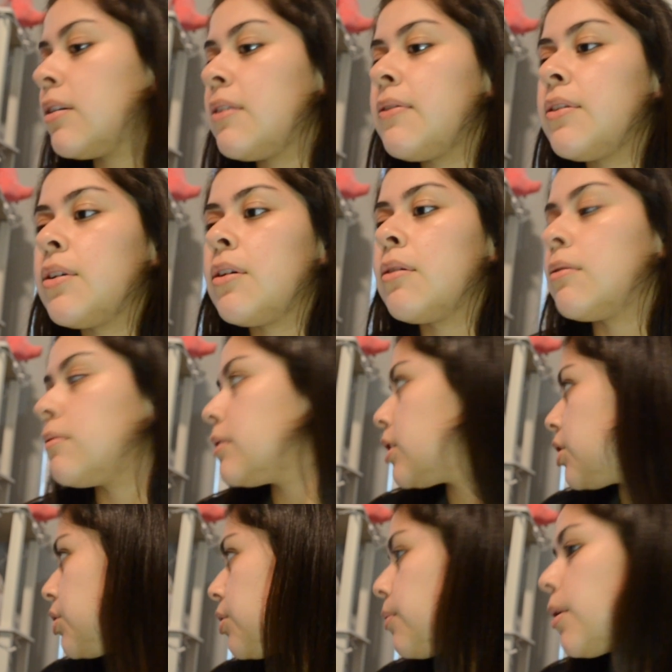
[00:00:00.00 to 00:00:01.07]
don't even know what
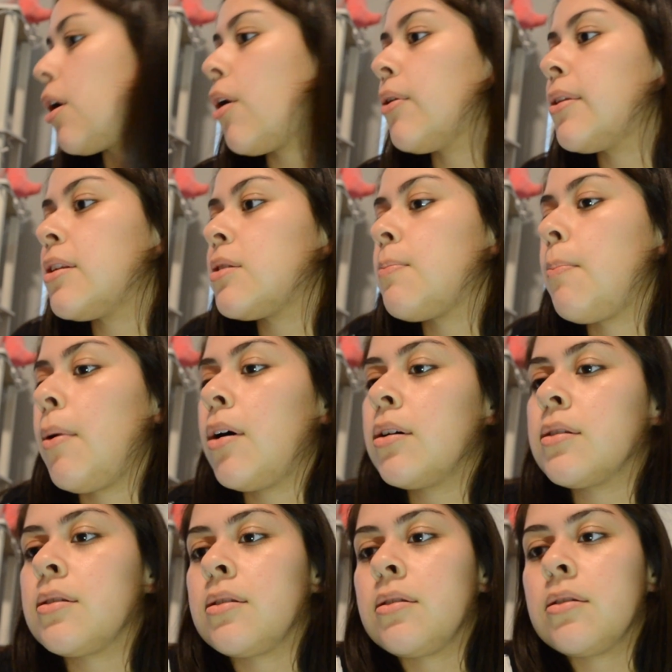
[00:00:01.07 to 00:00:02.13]
to do with all these
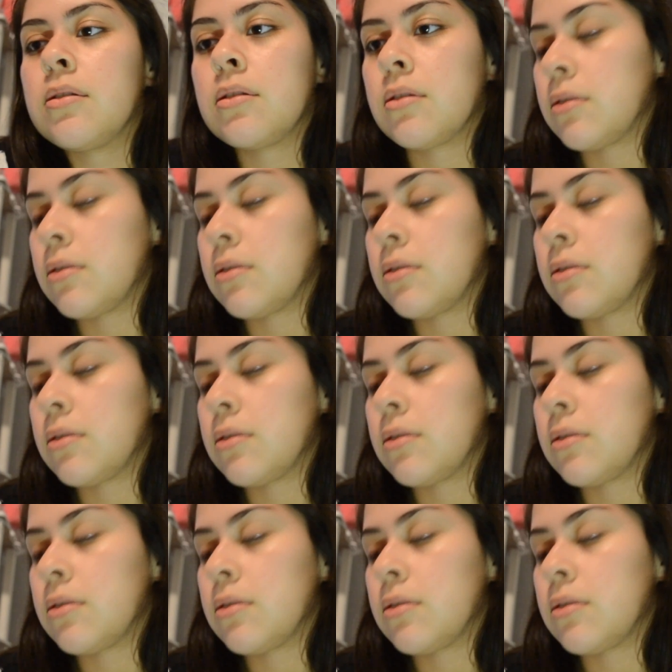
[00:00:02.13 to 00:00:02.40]
boxes.